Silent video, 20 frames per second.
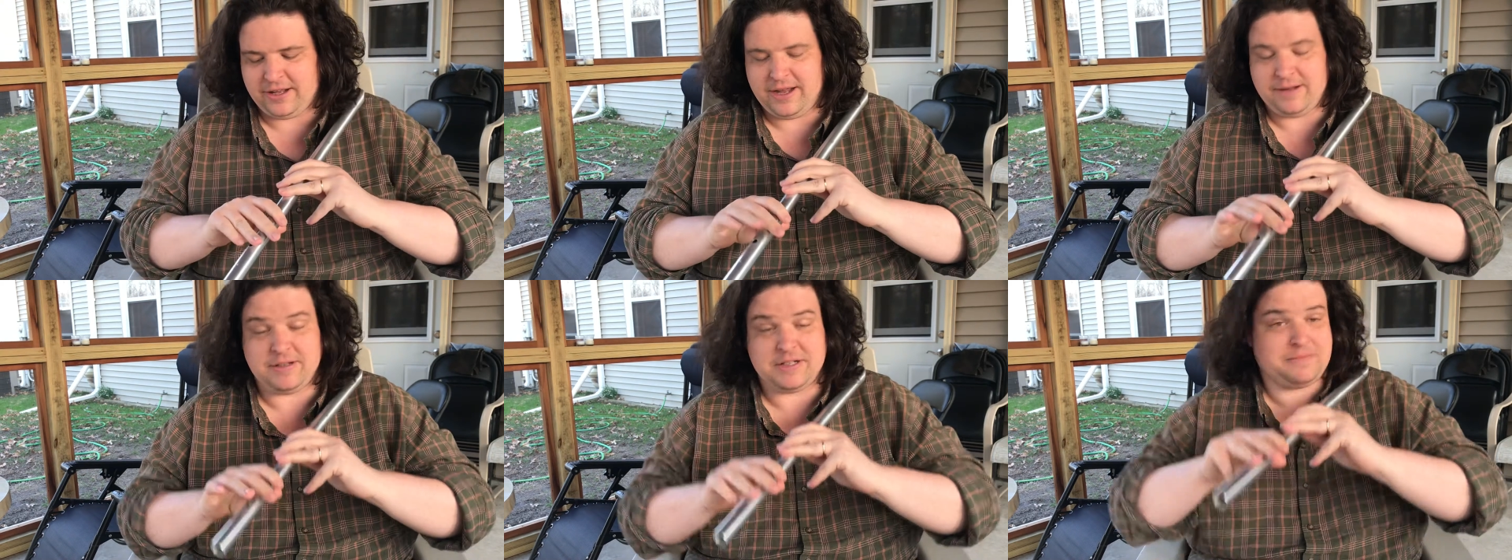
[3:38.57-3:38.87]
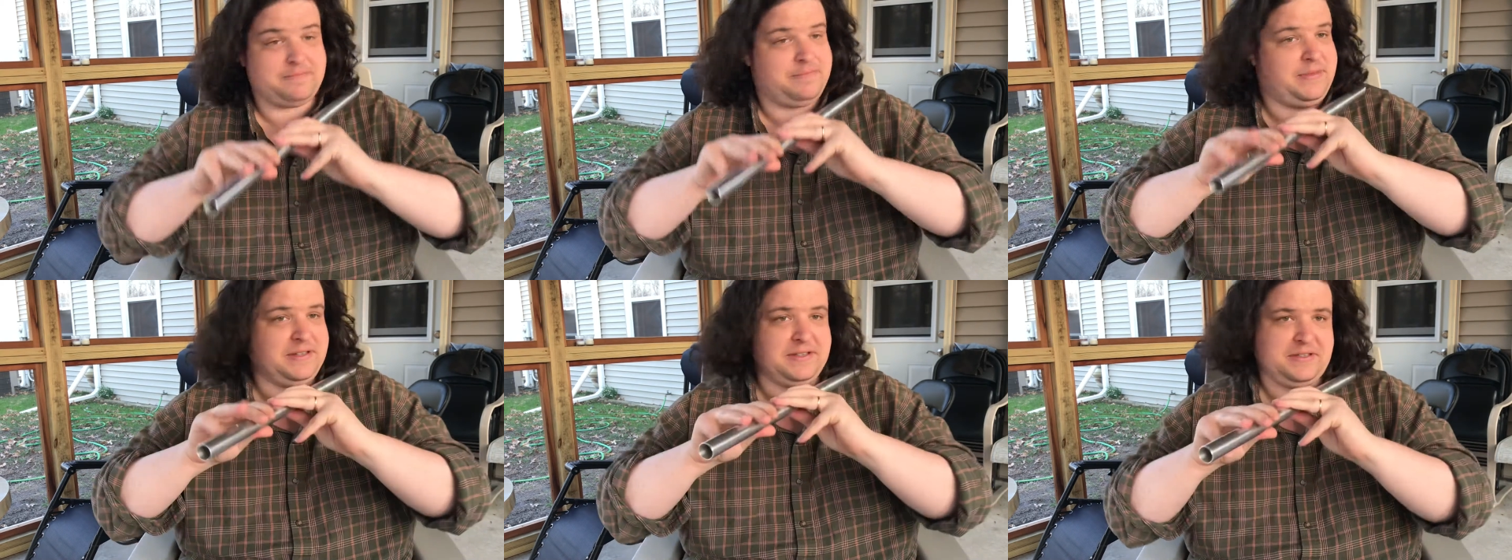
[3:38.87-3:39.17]
I
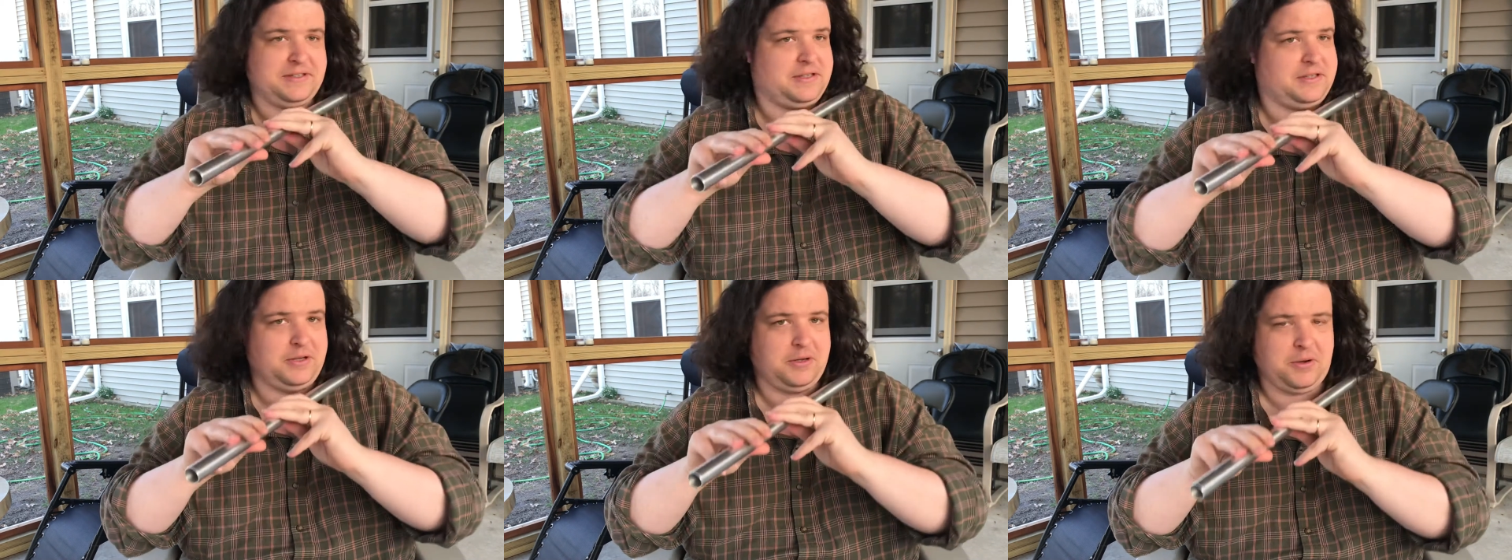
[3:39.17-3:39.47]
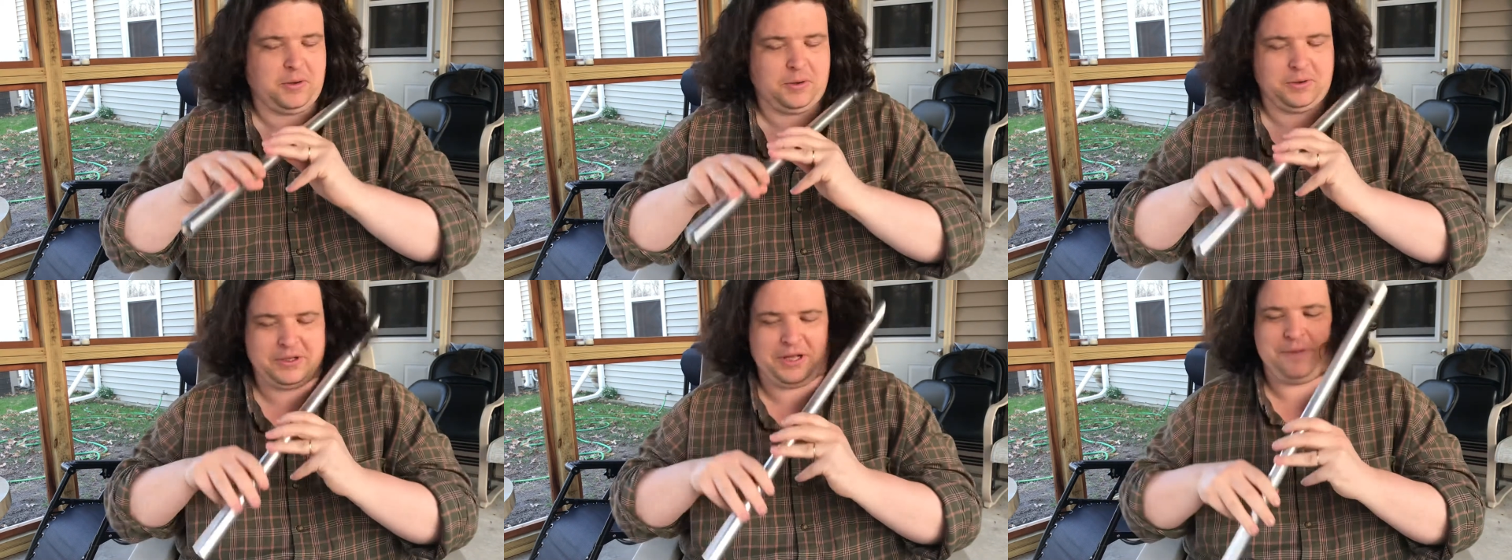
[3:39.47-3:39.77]
just miss the
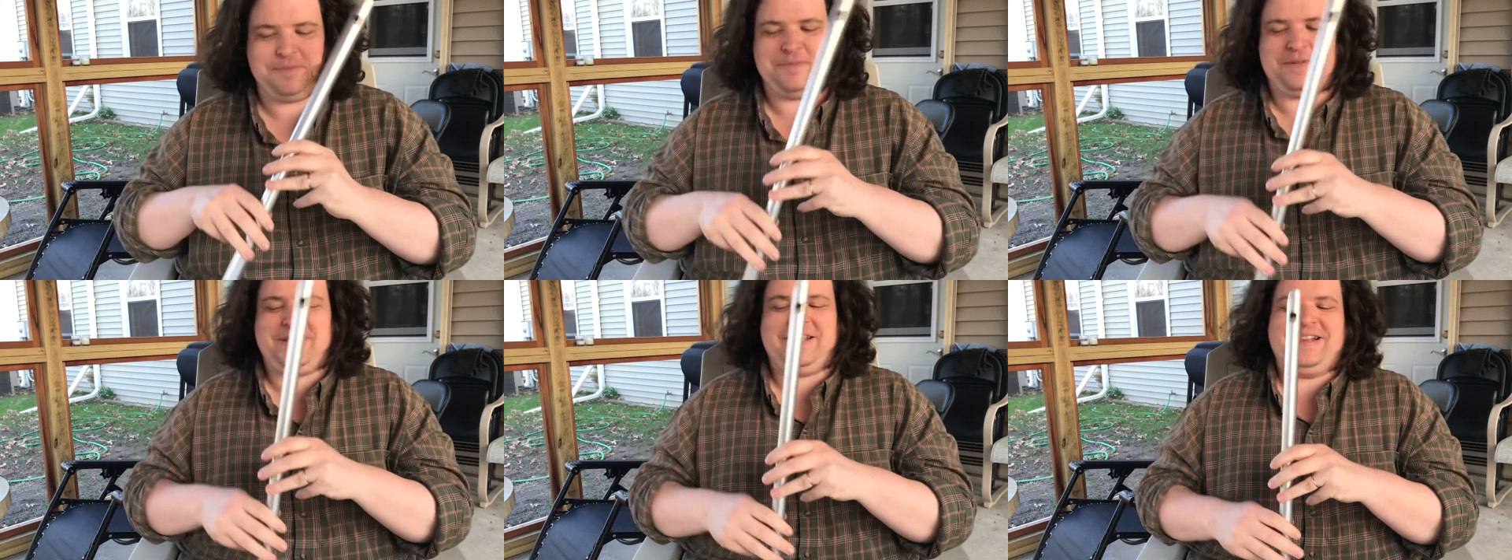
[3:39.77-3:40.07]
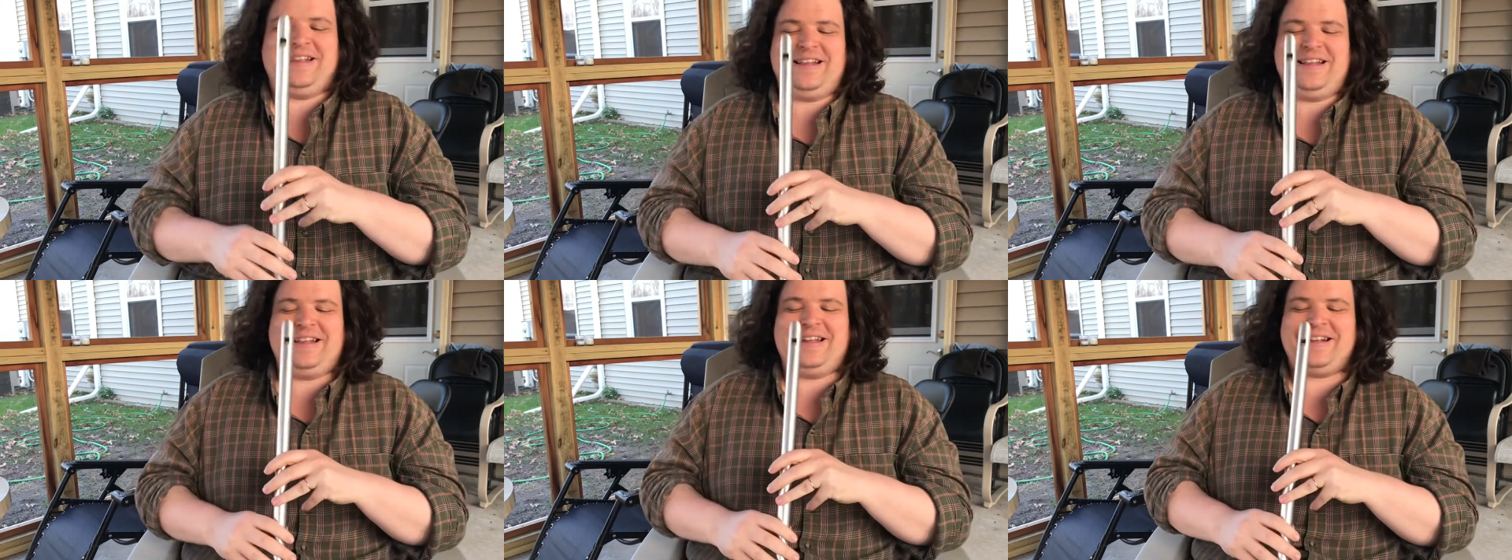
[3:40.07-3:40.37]
hole
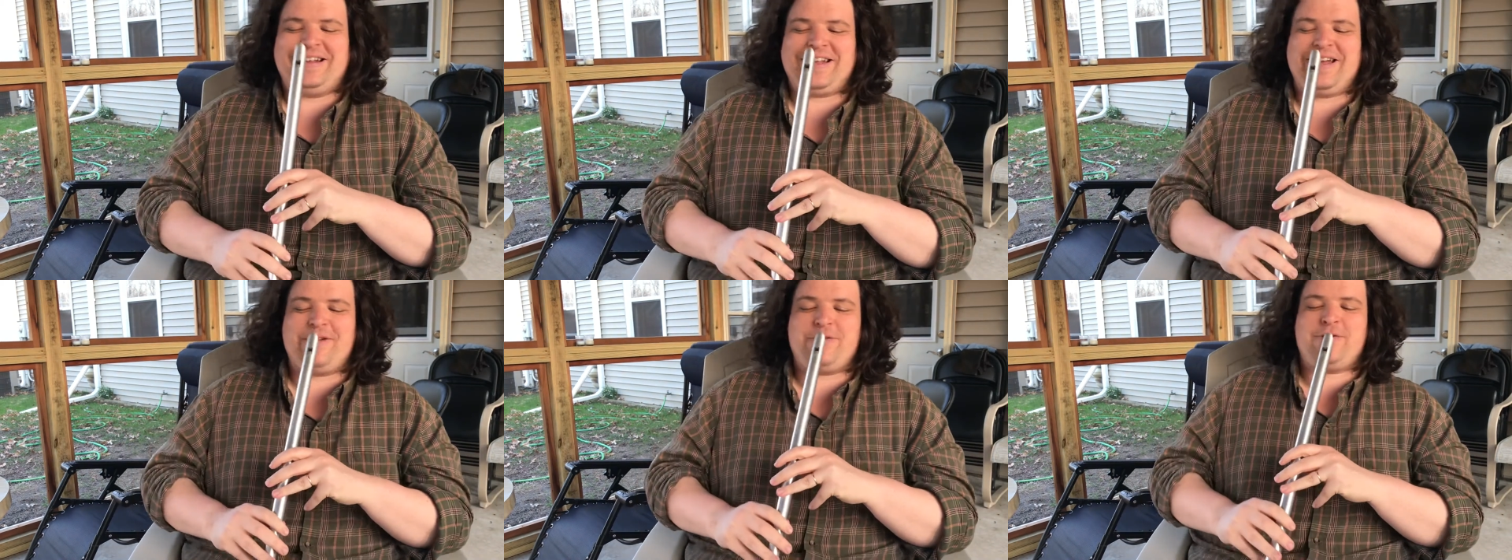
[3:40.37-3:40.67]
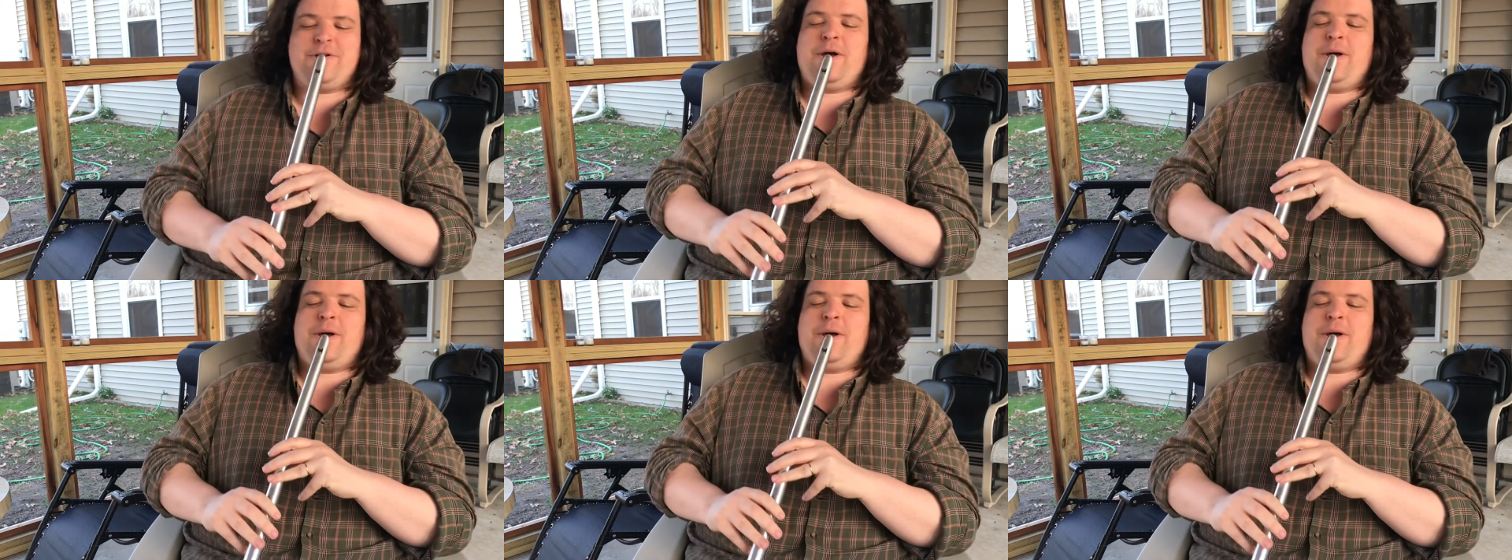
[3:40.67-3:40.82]
completely like that.